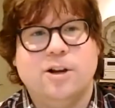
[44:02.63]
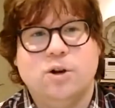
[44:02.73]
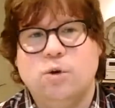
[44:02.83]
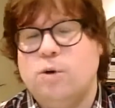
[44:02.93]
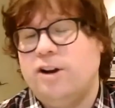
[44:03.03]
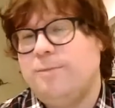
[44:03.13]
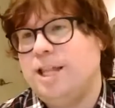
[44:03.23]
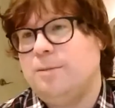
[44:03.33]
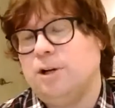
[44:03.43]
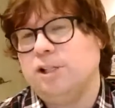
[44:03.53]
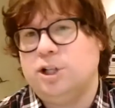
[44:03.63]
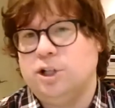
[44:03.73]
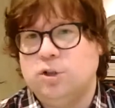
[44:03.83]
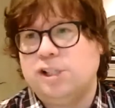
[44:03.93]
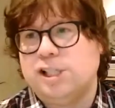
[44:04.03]
who would have been the person who
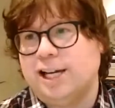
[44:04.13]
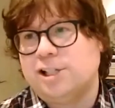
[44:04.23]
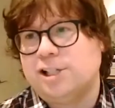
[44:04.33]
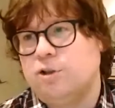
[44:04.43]
used Alexa